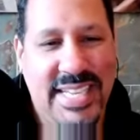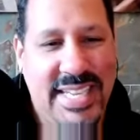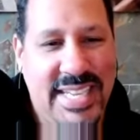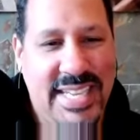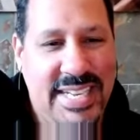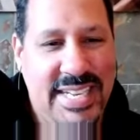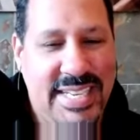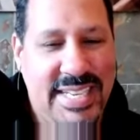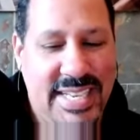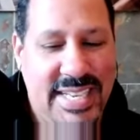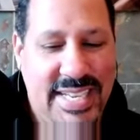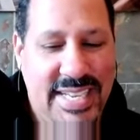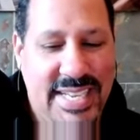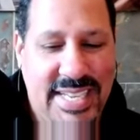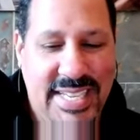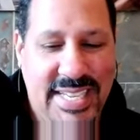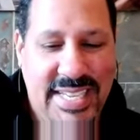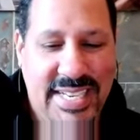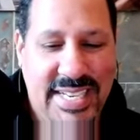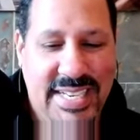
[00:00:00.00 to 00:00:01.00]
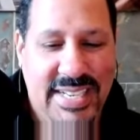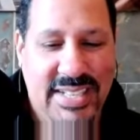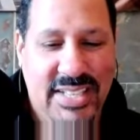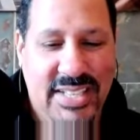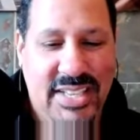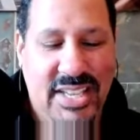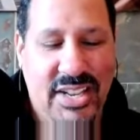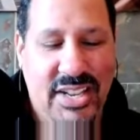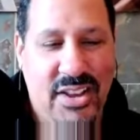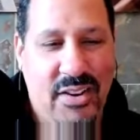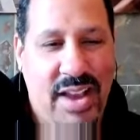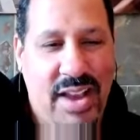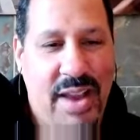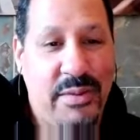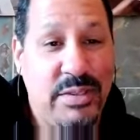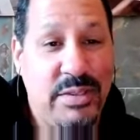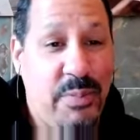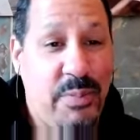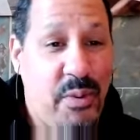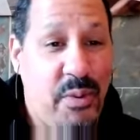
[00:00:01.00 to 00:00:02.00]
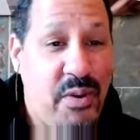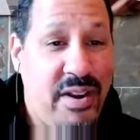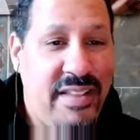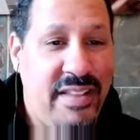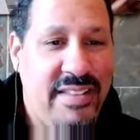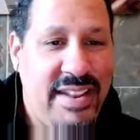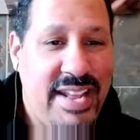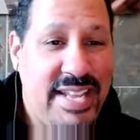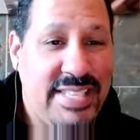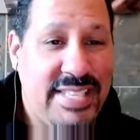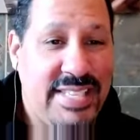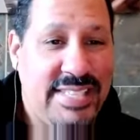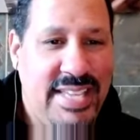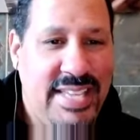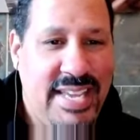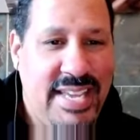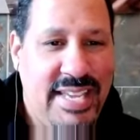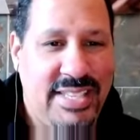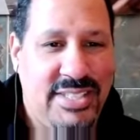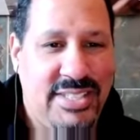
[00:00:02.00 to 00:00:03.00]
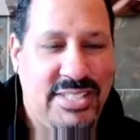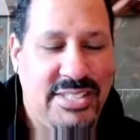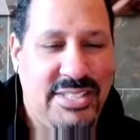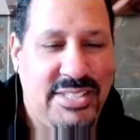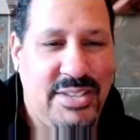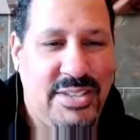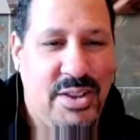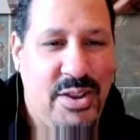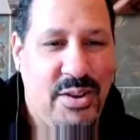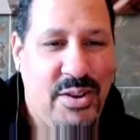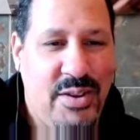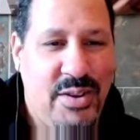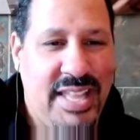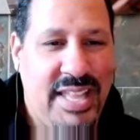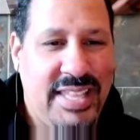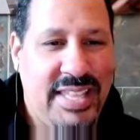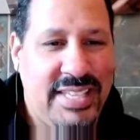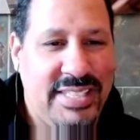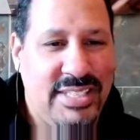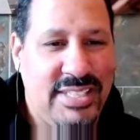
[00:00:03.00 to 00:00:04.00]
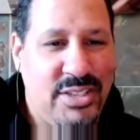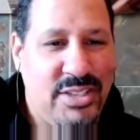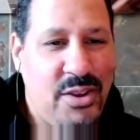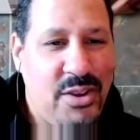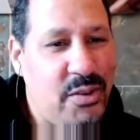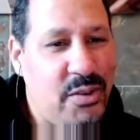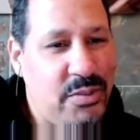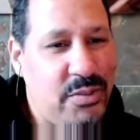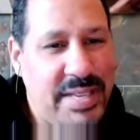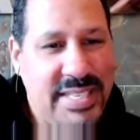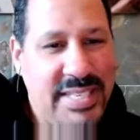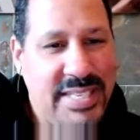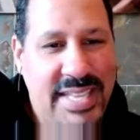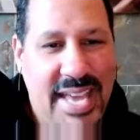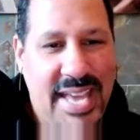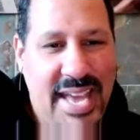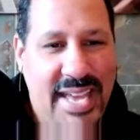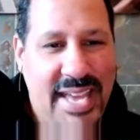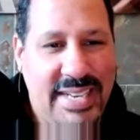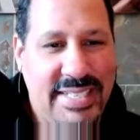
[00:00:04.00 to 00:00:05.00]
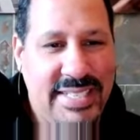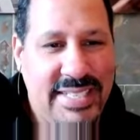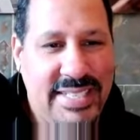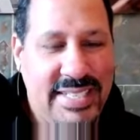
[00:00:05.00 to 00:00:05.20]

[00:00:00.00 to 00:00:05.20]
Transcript: And I was born in the United States, so I like to joke with my dad.